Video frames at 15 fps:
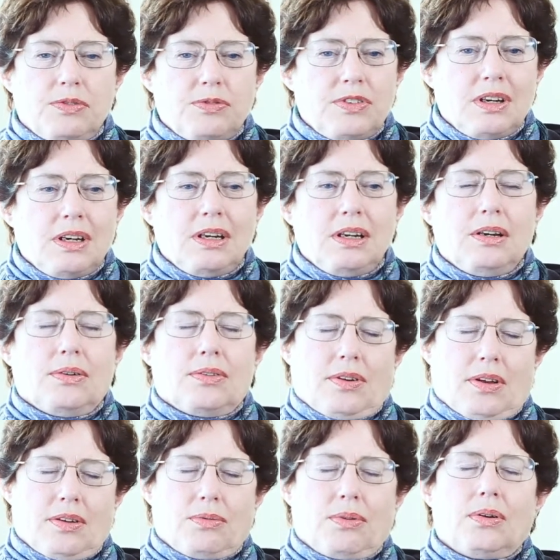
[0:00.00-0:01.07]
15
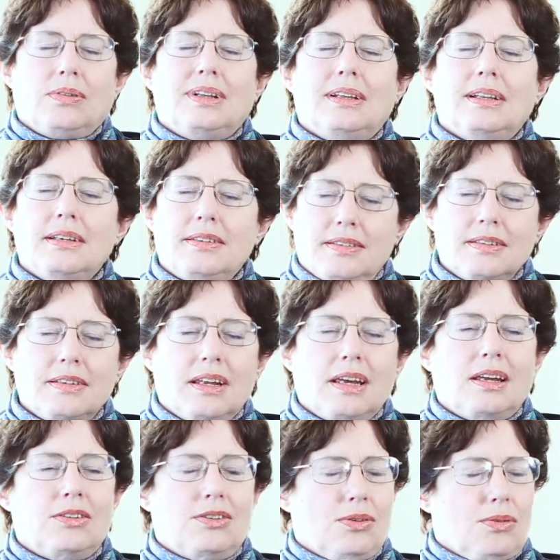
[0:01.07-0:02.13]
years on the road
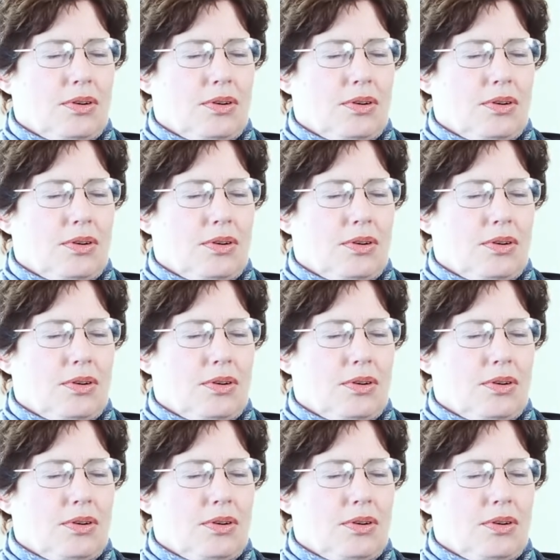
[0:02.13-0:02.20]
listening